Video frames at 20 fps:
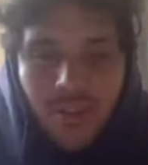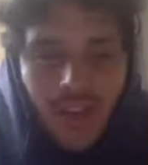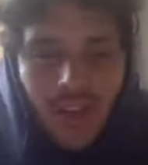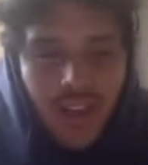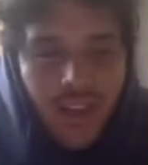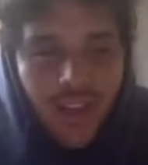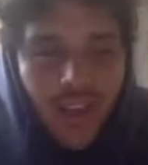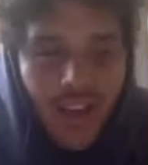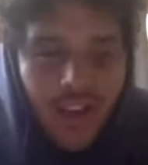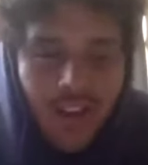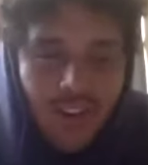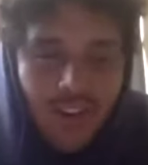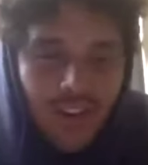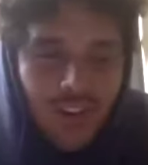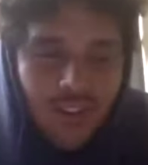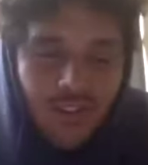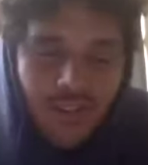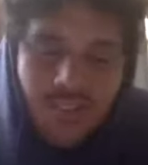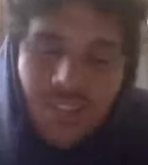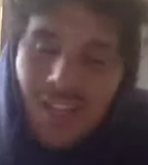I, I don't
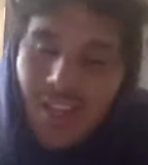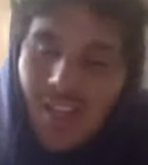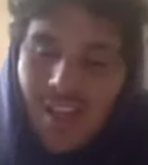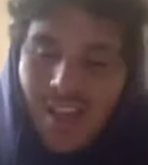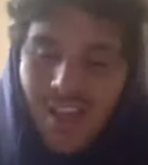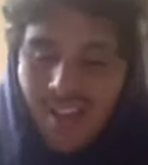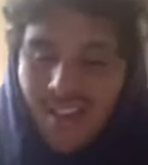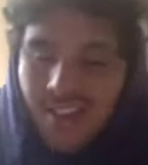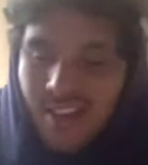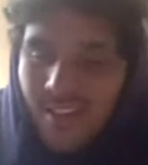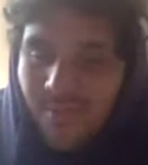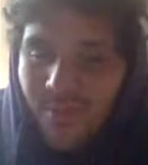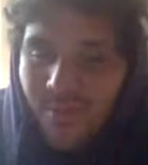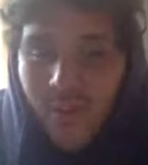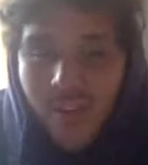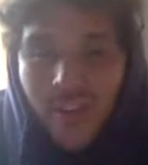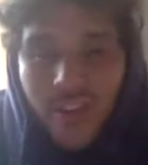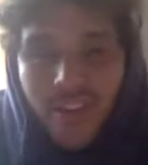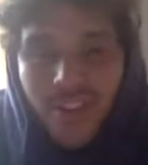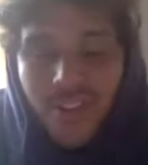know four
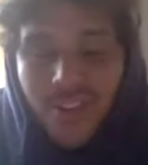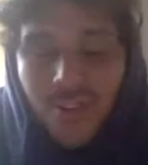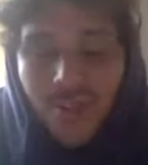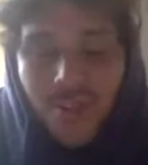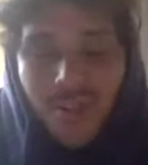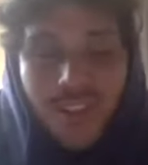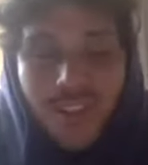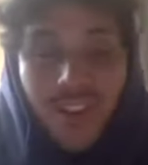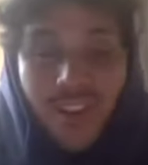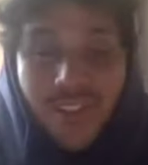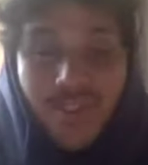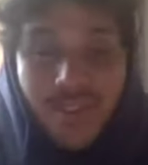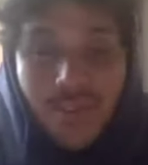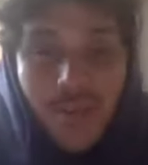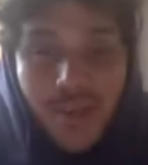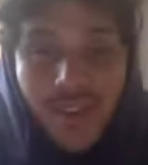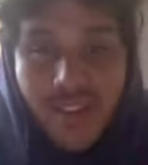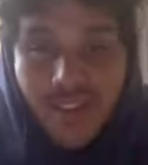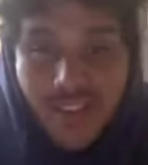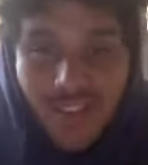years of school is enough for
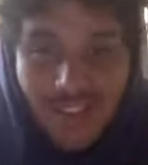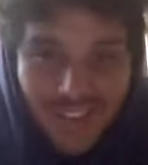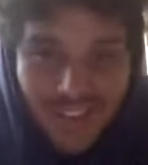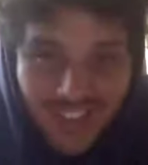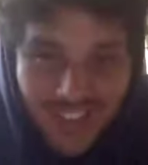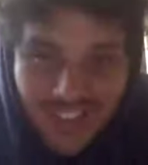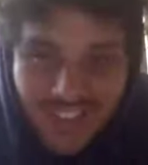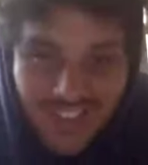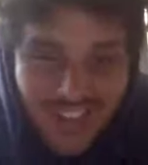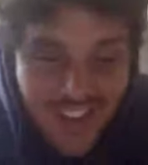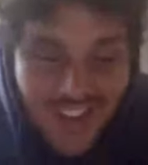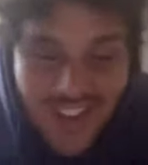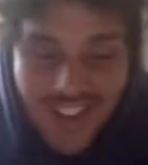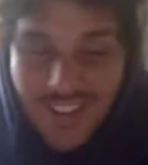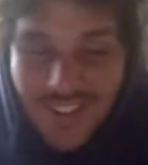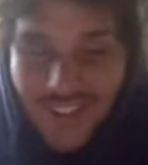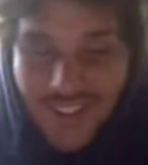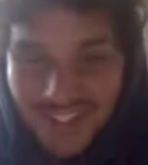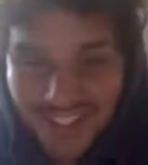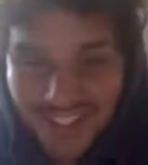me. That's all.
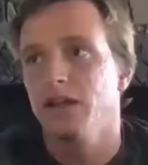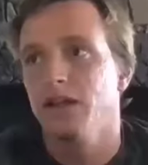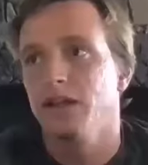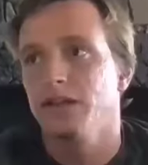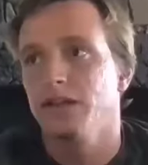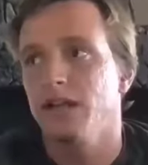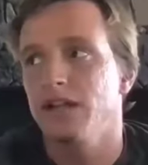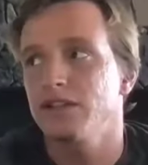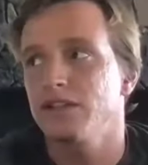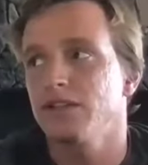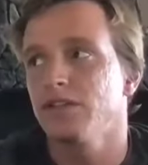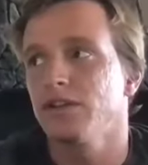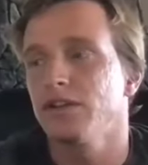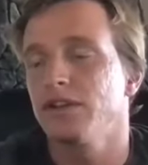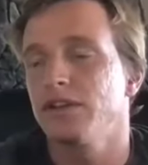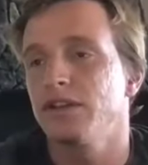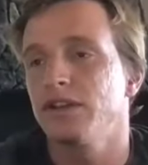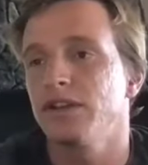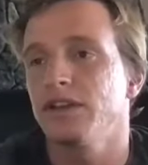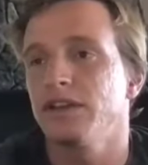Yeah, that's the only
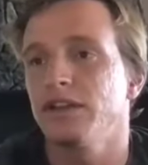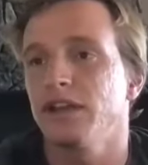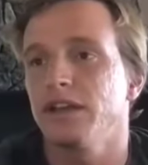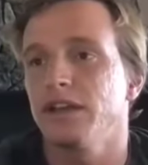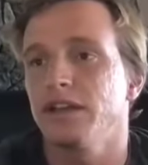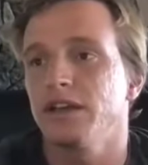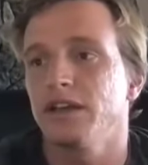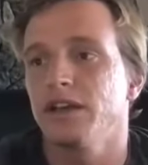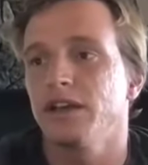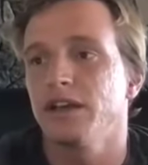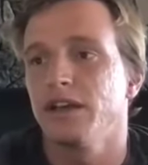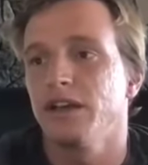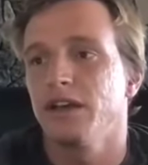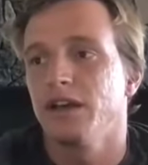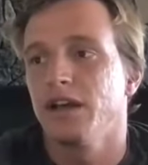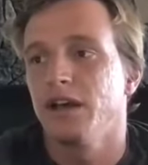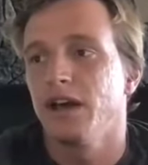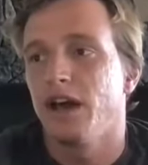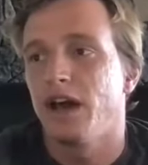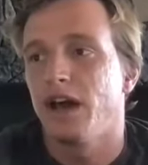thing. Like,
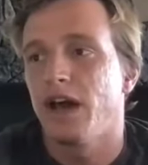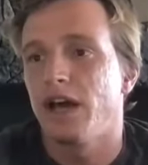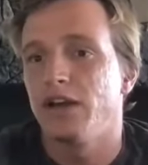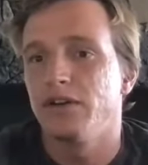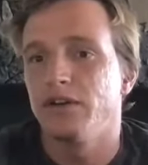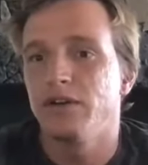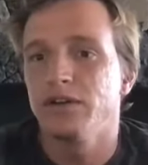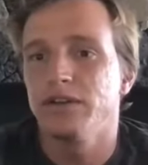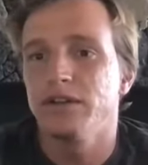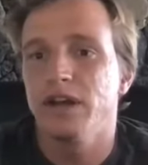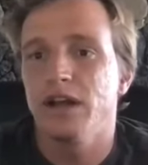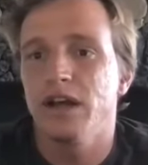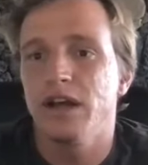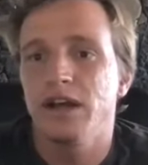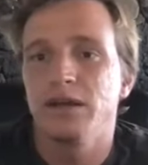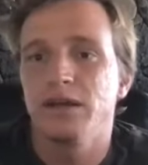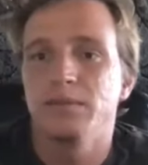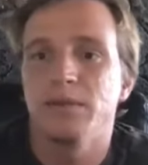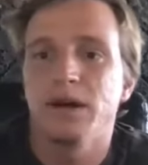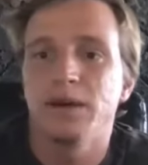I know that
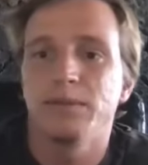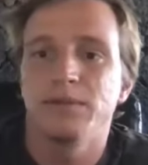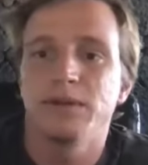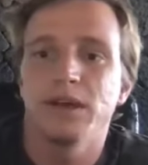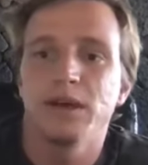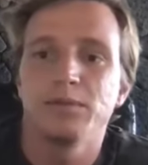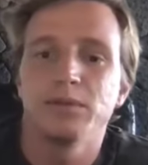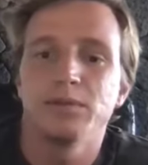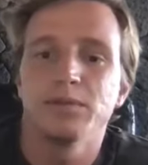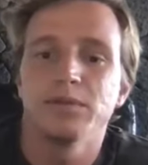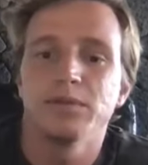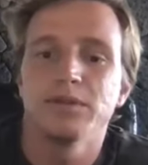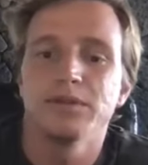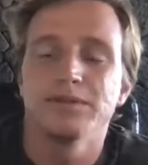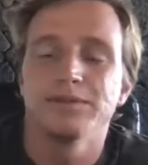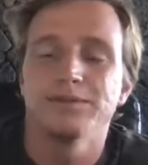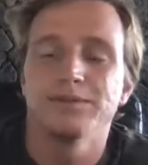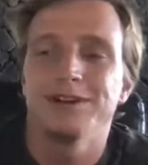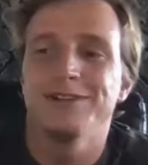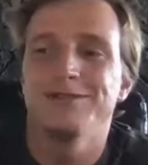I'm I'm capable
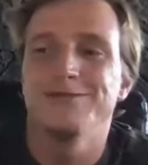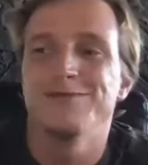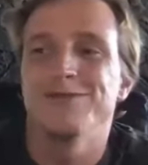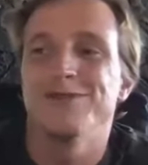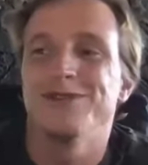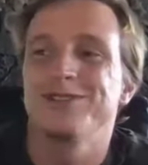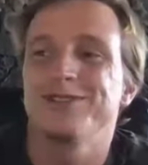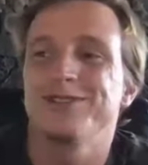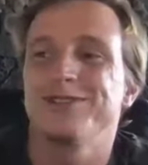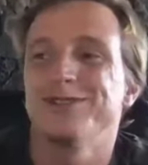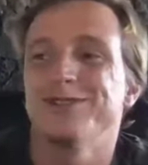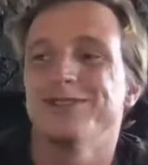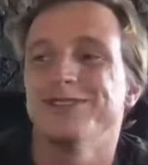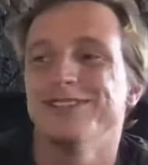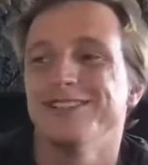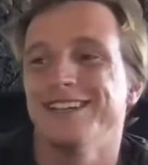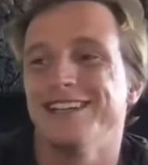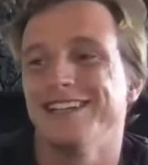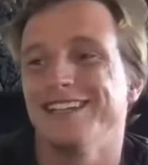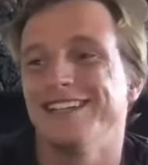of more
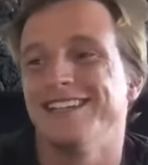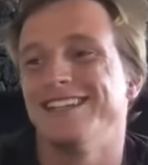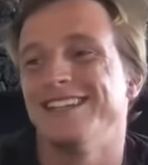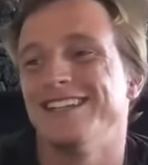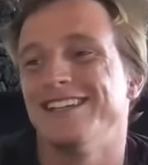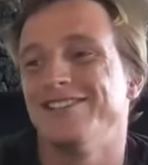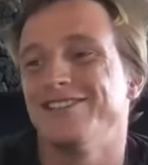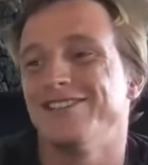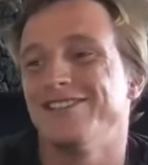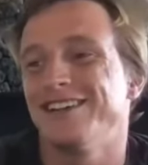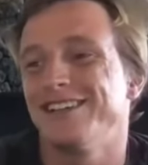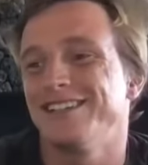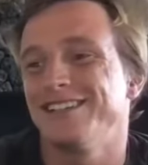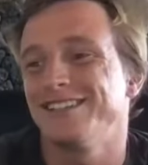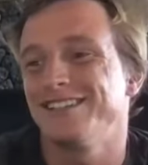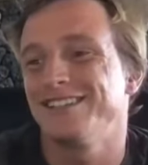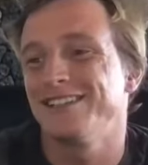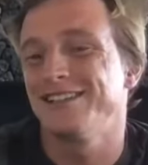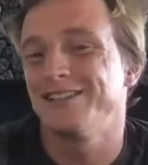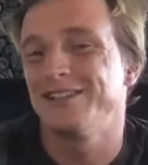school, and if I
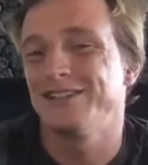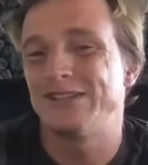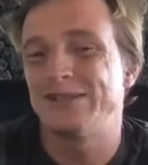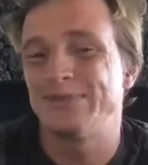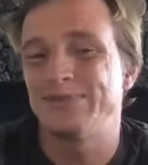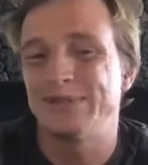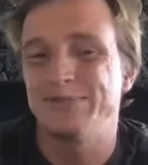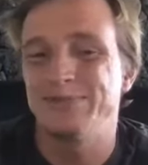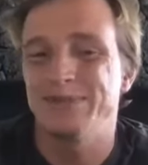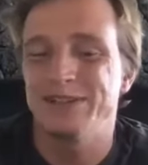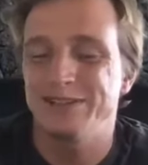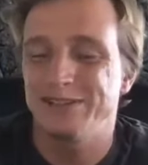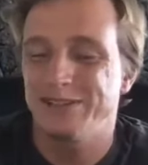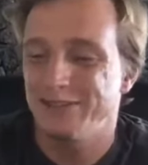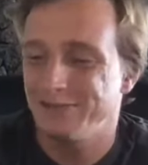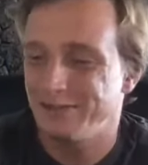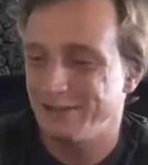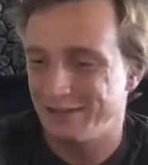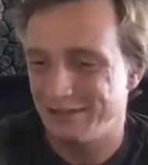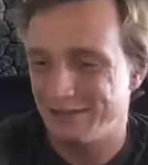can discipline
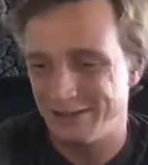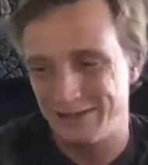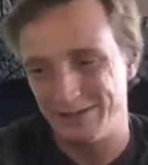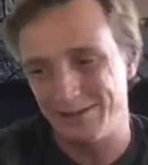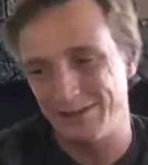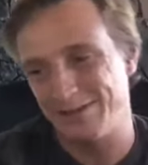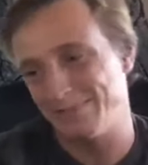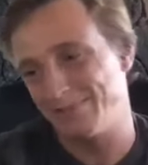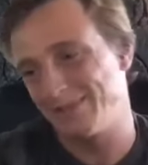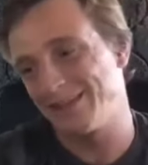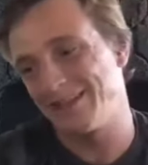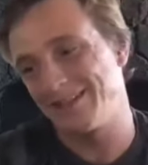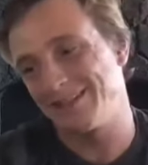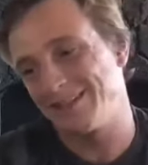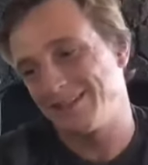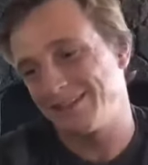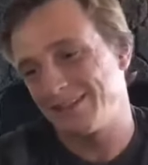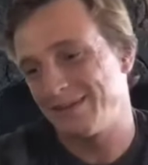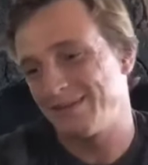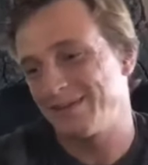myself, I can do it. But at the
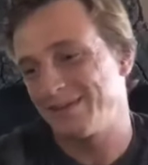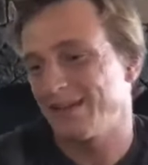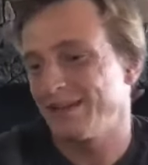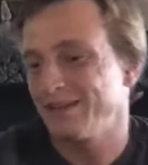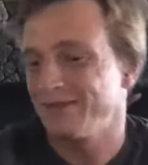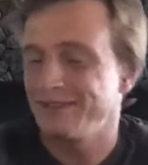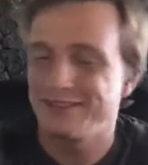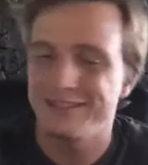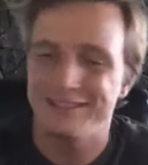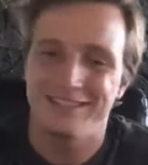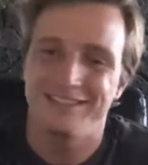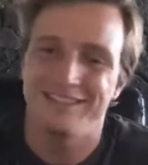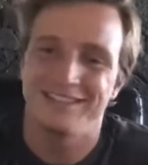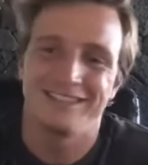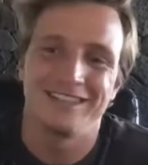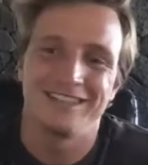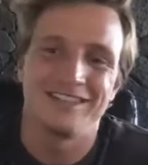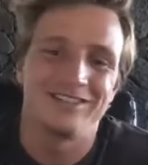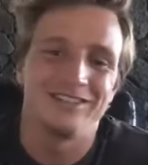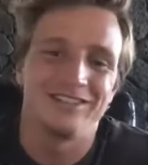same time, it's
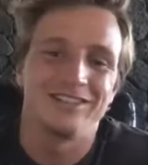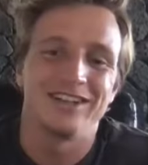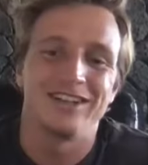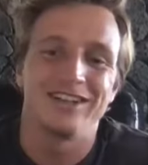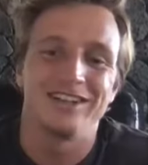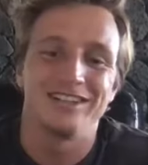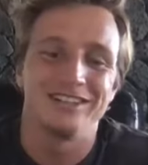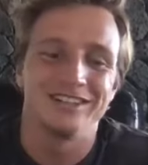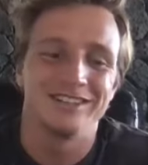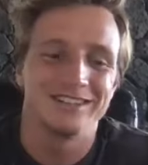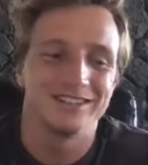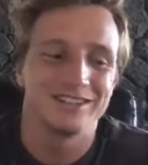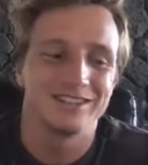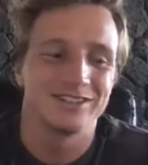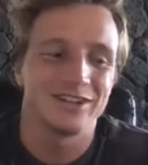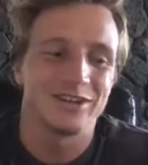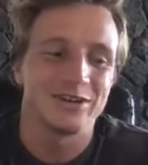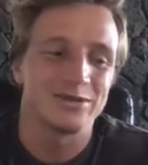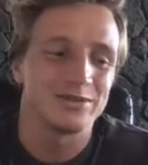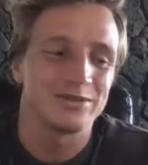it's a lot of it's a
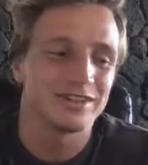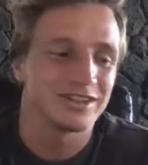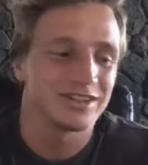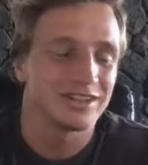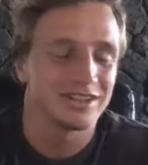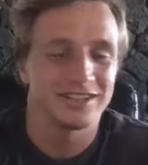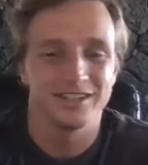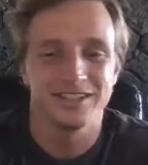lot of work.